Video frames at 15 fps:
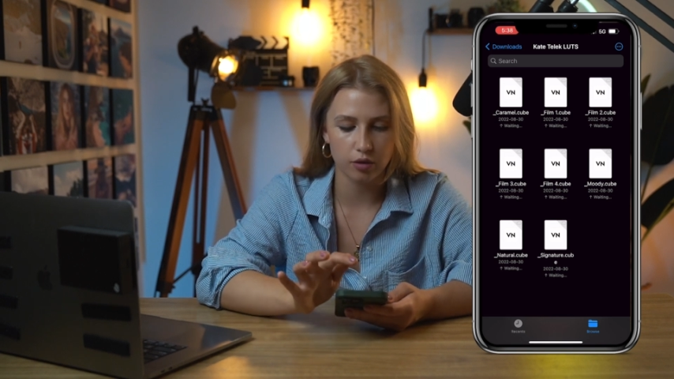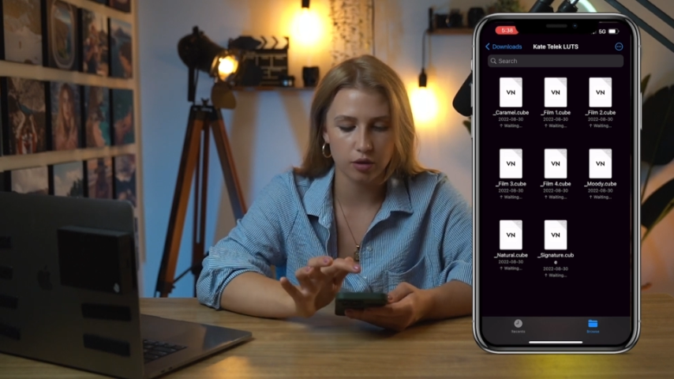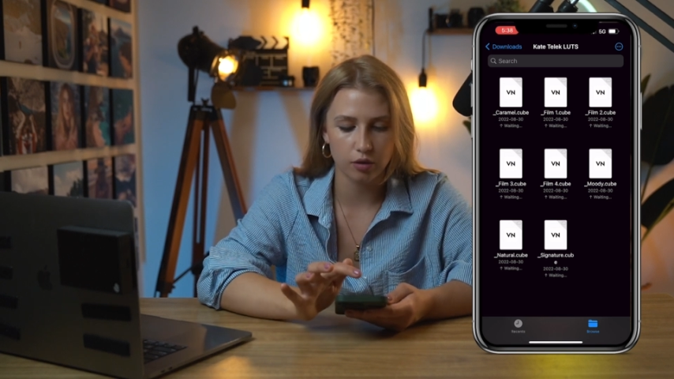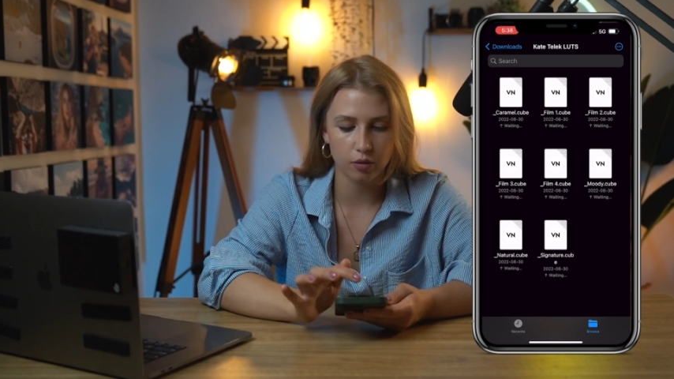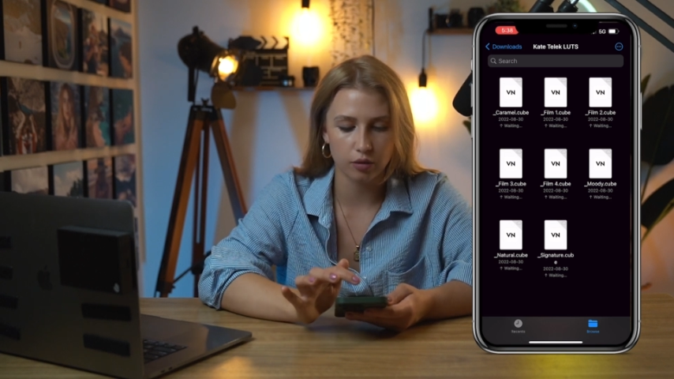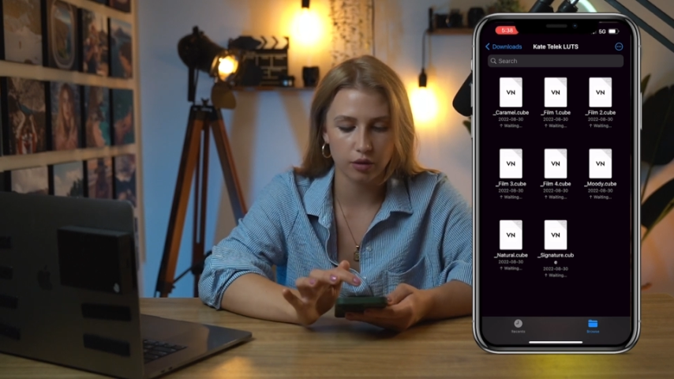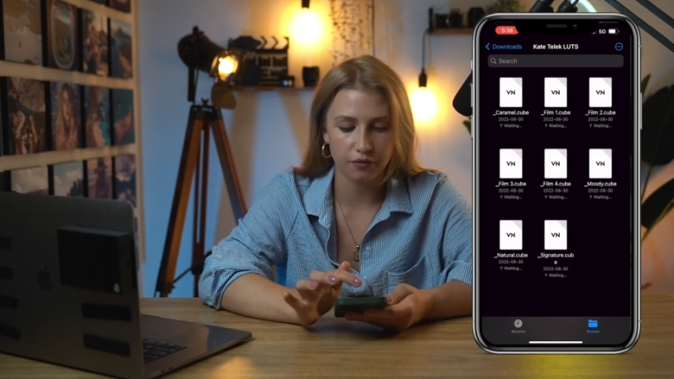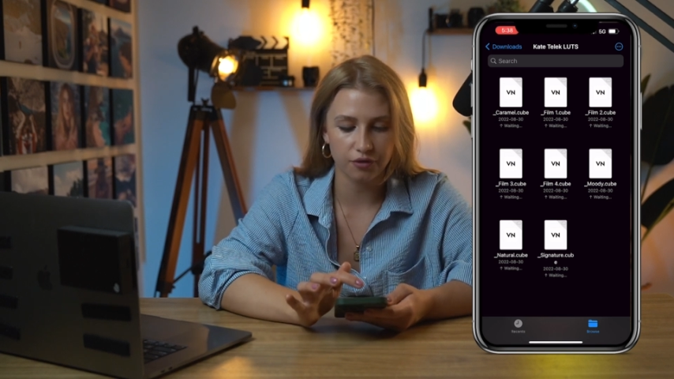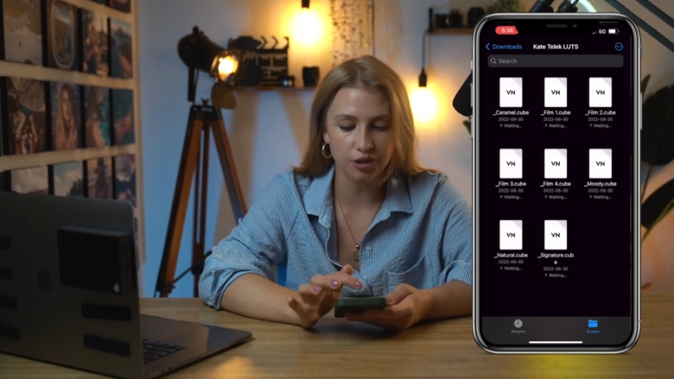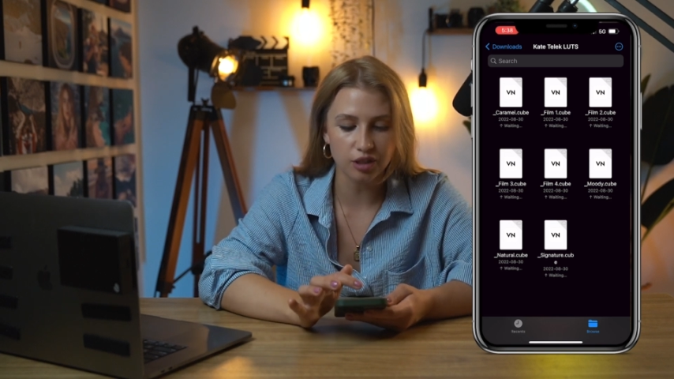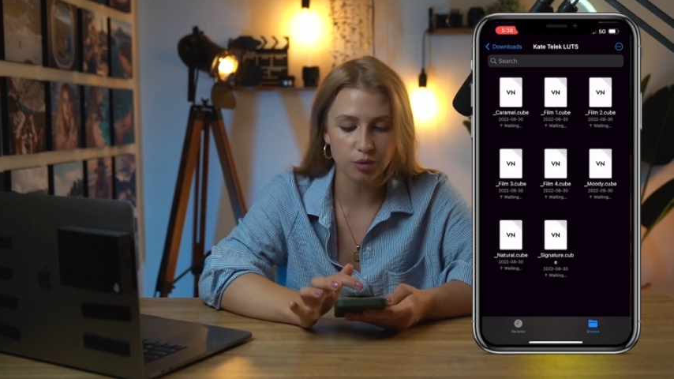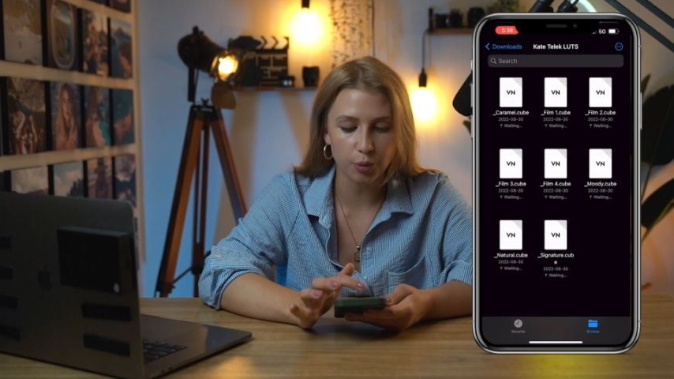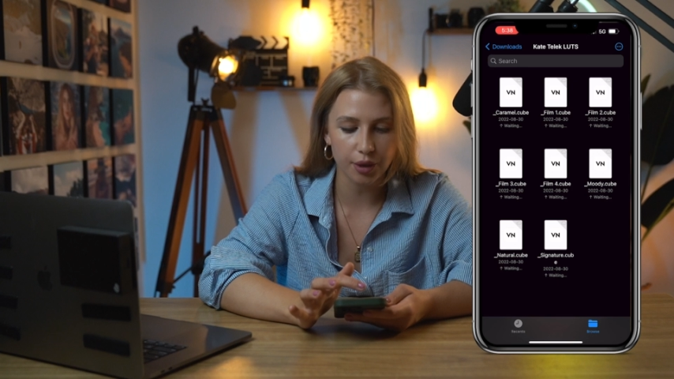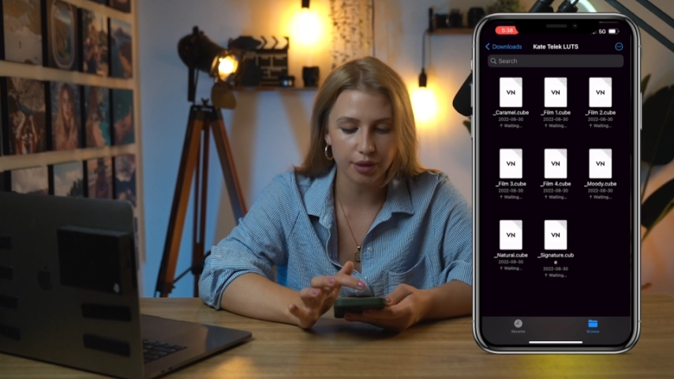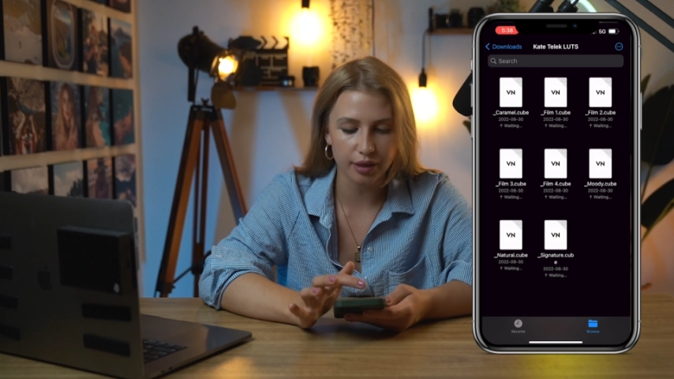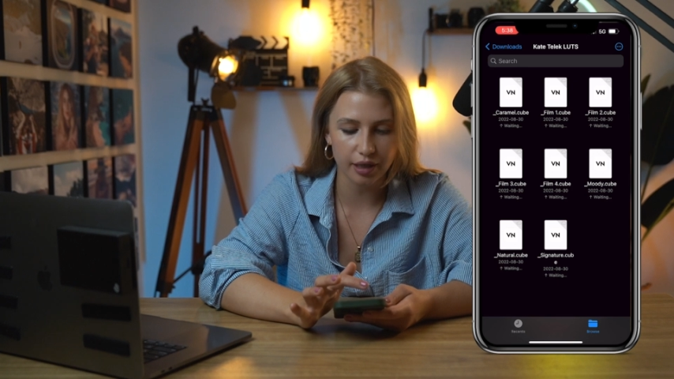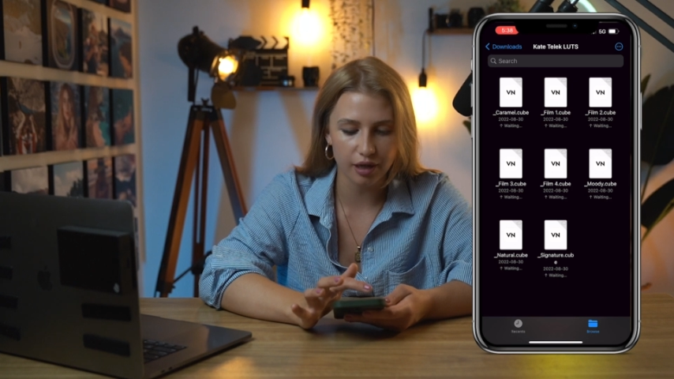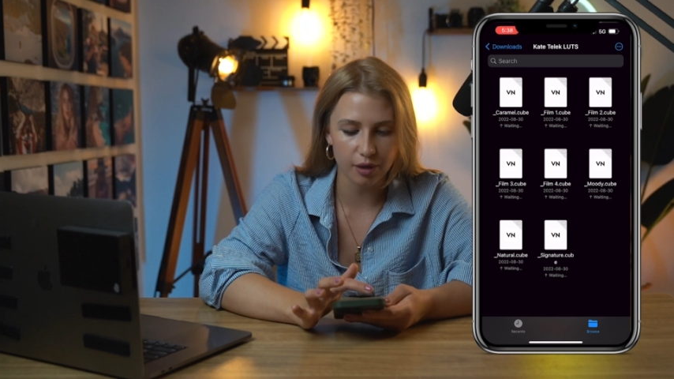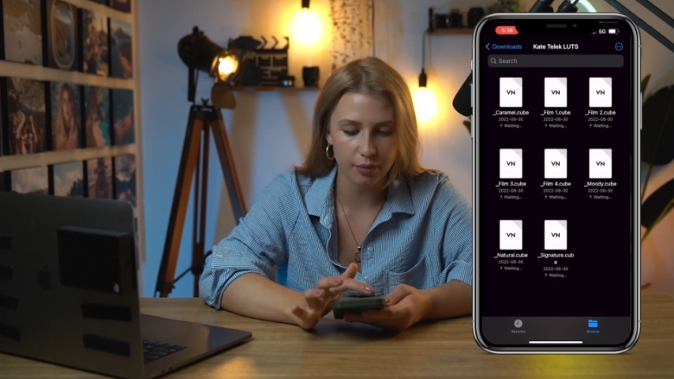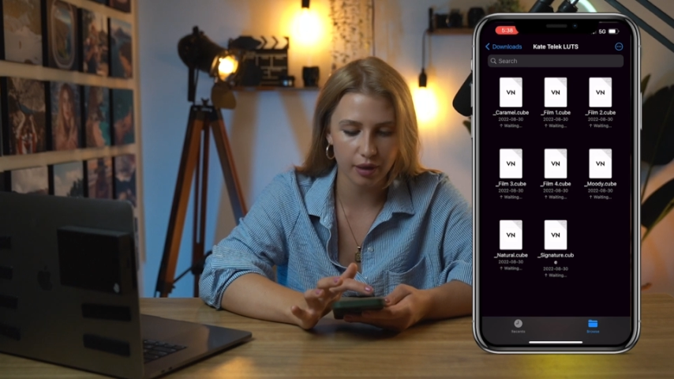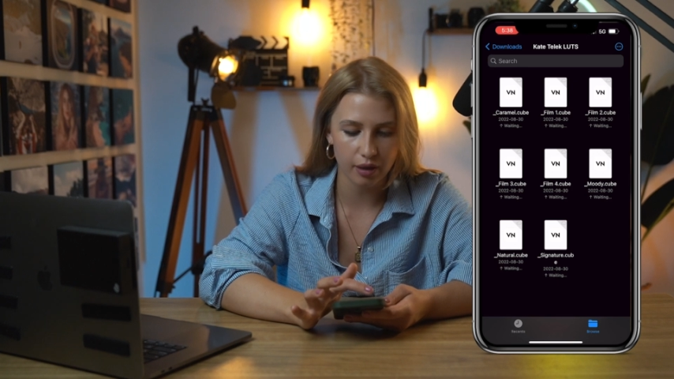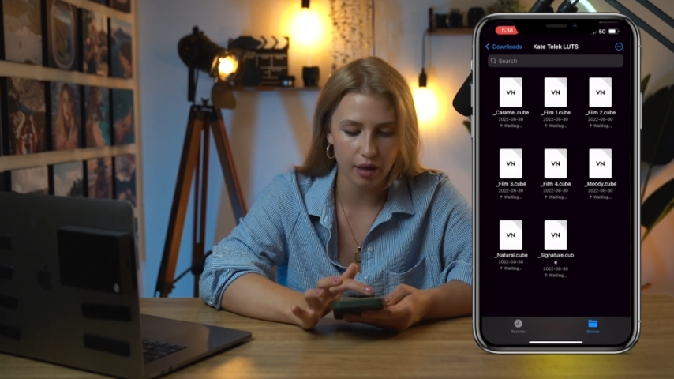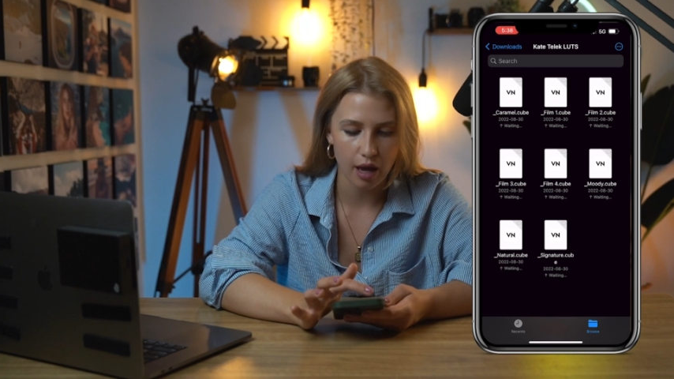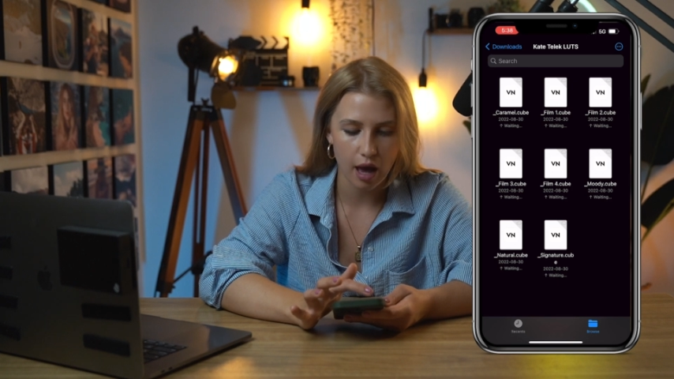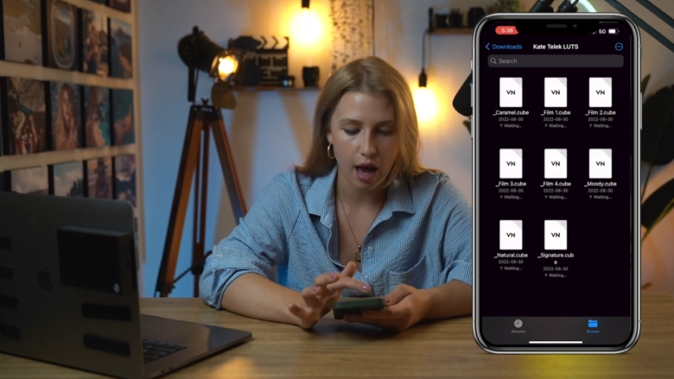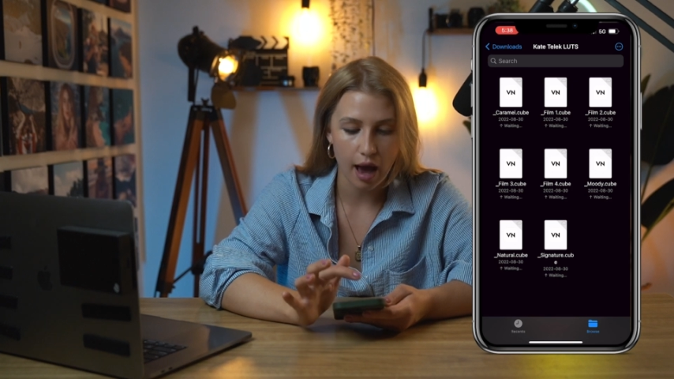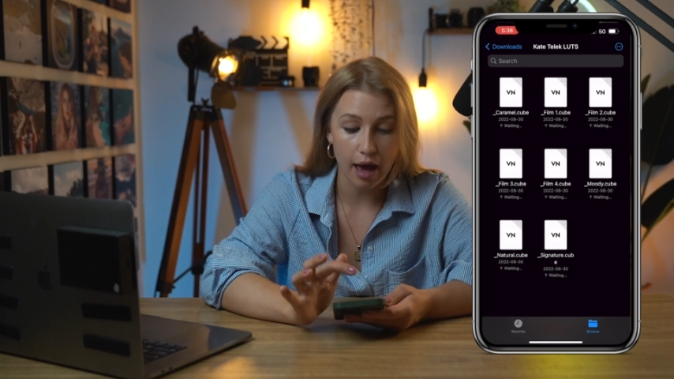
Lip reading: to the first one, caramel.